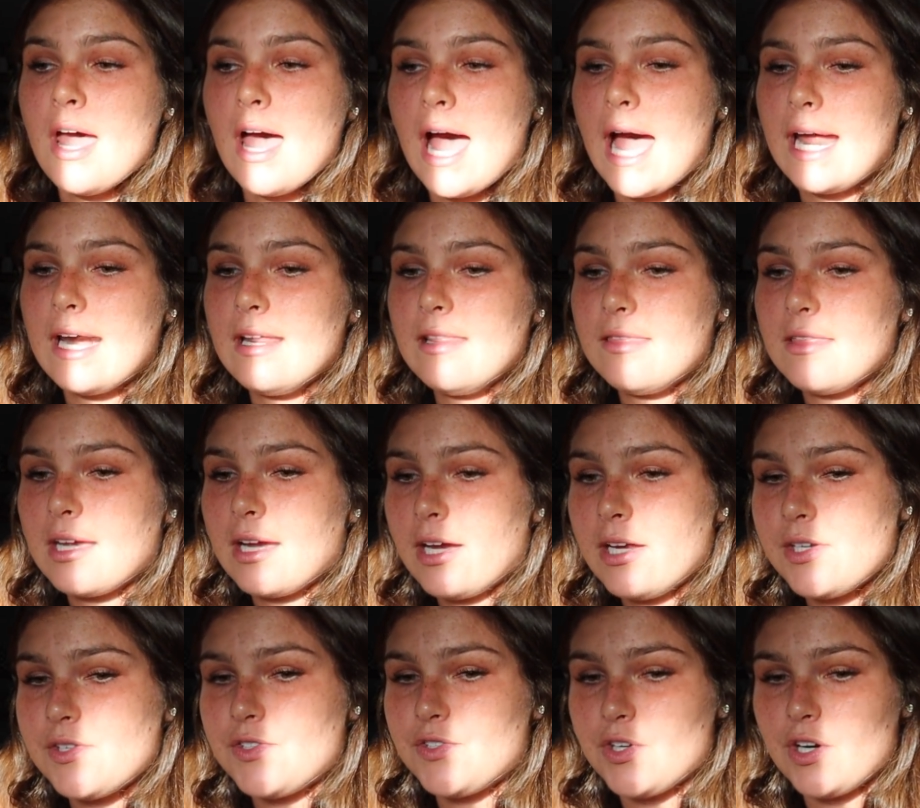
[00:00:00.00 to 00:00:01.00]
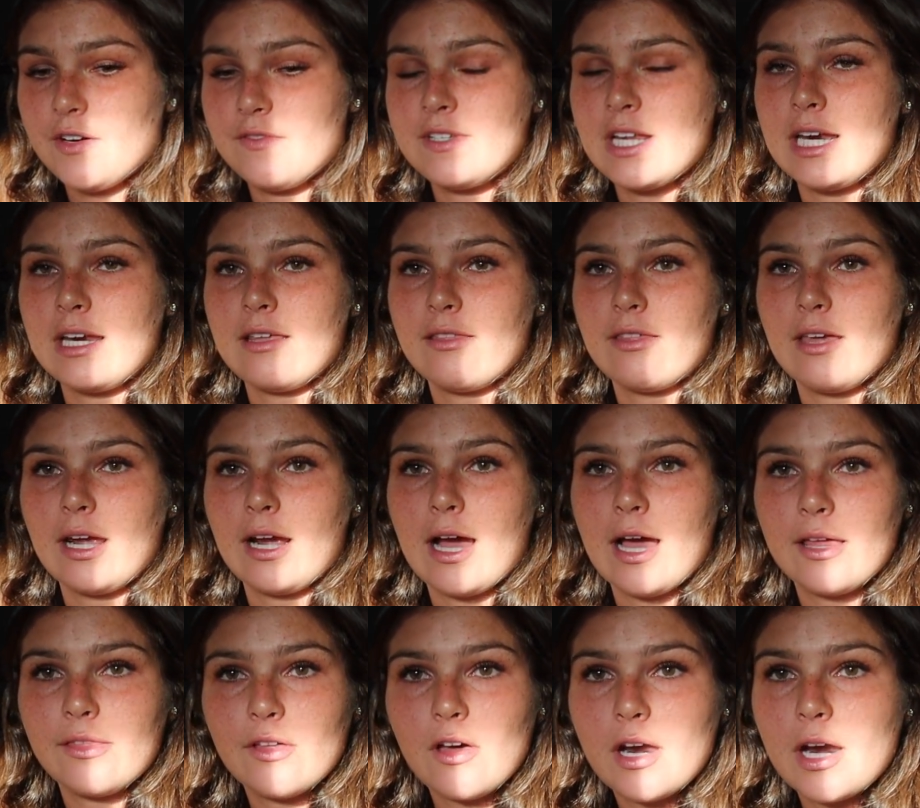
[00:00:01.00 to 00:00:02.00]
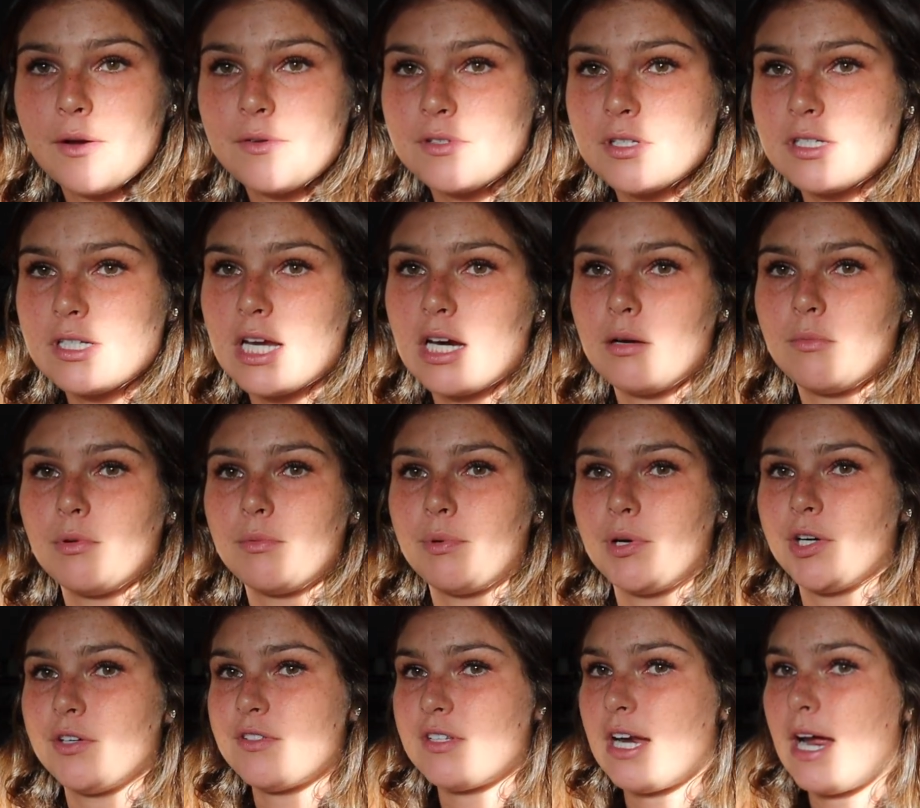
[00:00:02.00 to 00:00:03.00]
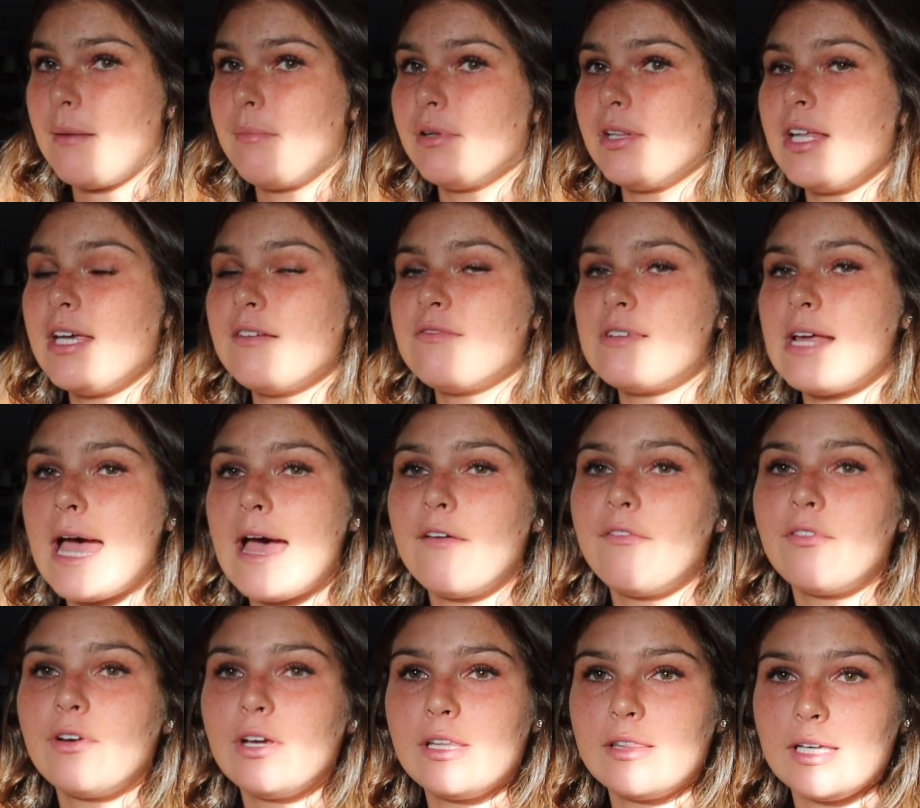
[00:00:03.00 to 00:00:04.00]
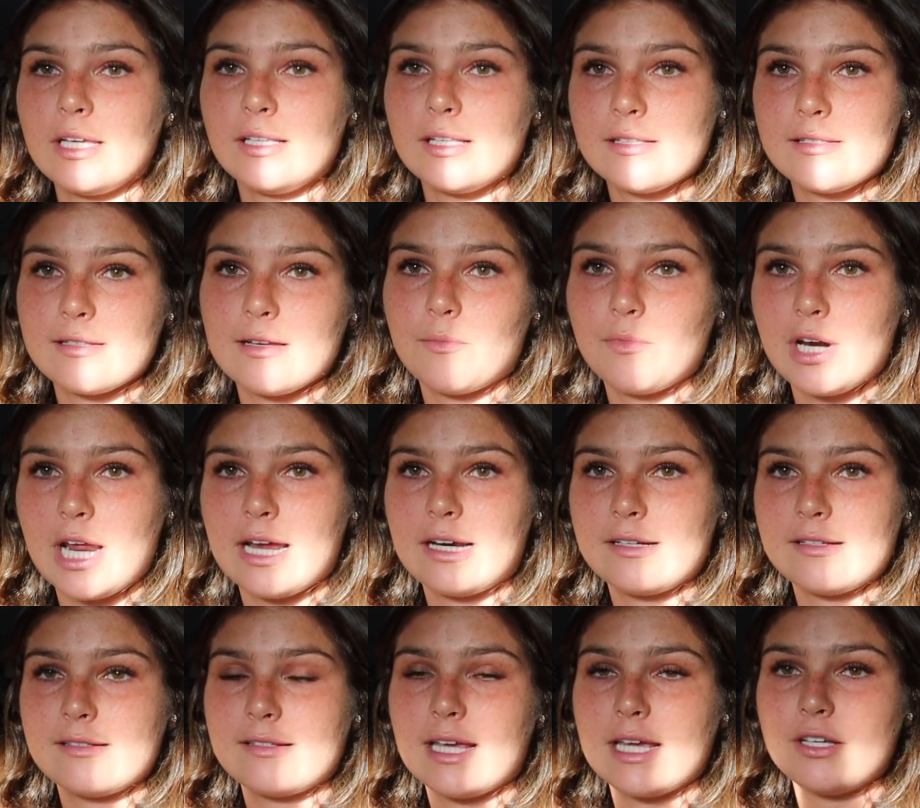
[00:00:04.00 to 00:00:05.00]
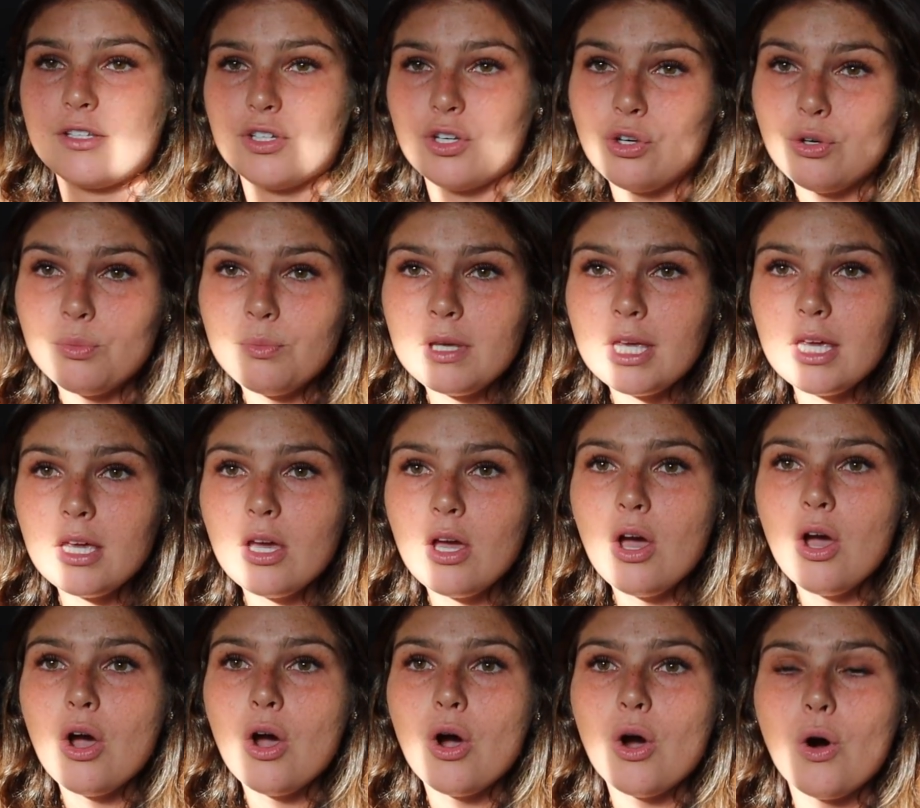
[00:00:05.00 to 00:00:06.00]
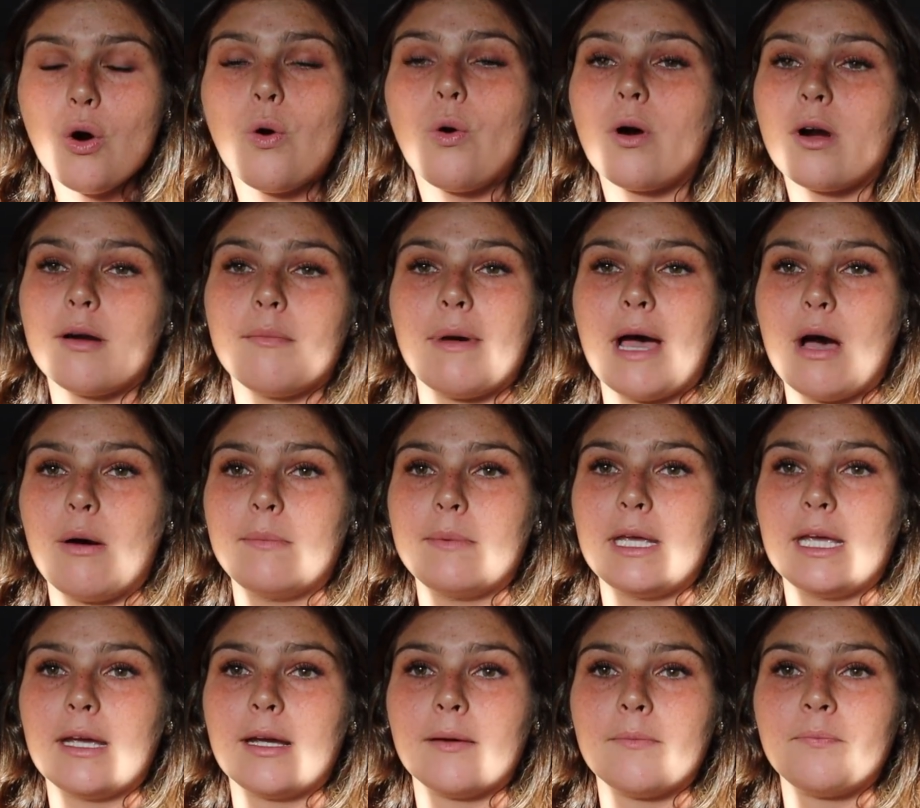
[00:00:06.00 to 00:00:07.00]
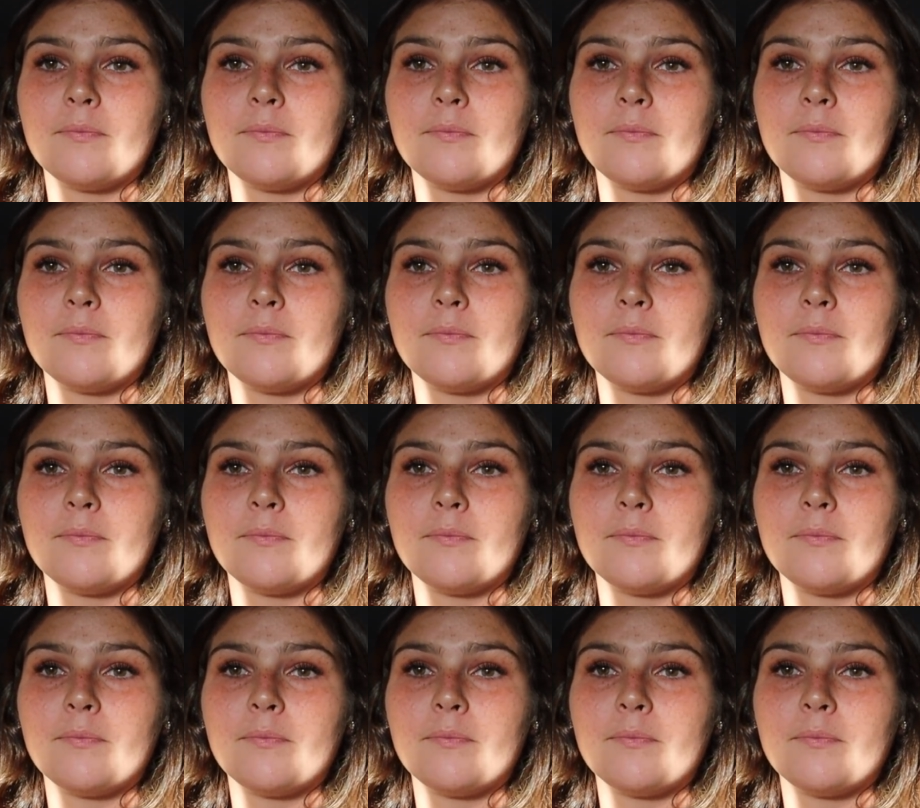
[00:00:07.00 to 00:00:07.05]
I didn't think I deserved anything. I thought I was a terrible person. I believed everything that someone had to say to me or about me.